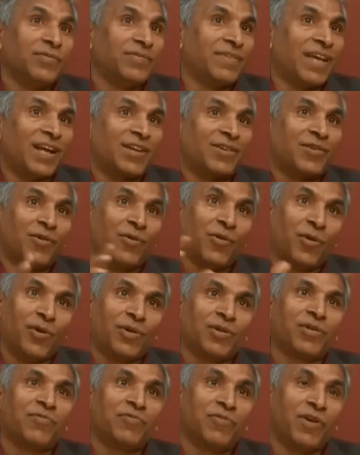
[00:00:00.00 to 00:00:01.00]

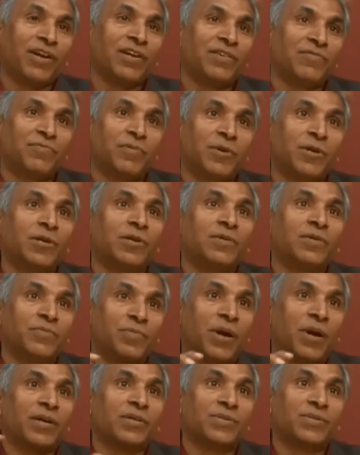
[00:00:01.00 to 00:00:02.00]
The fun
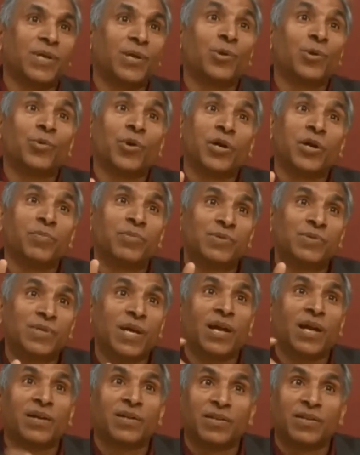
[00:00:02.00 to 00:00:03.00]
part is 10 to
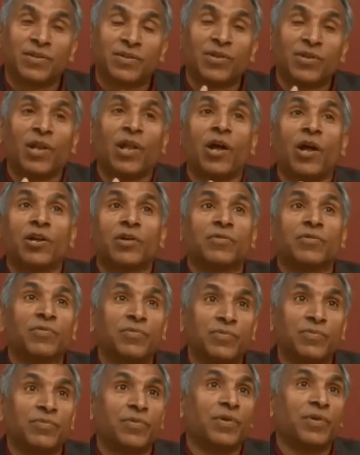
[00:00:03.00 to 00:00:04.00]
20%. That's a lot
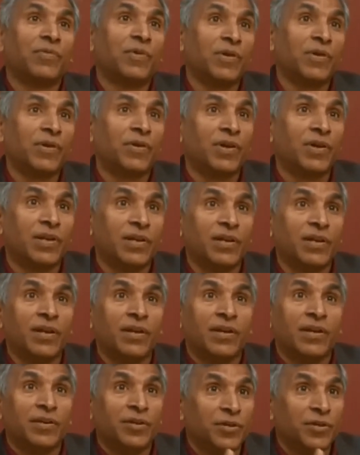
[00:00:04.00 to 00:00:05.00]
of what you call
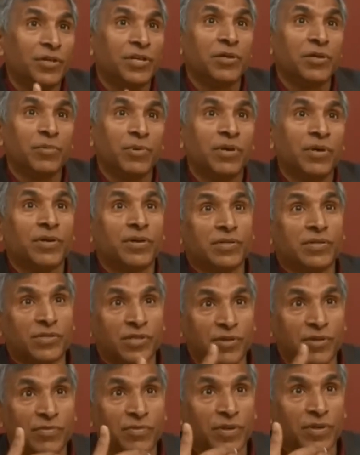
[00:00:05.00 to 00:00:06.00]
dirty work, or
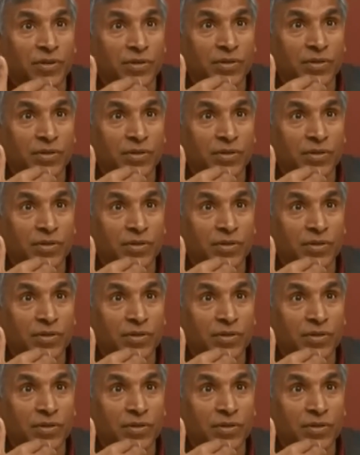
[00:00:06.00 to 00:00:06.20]
sort of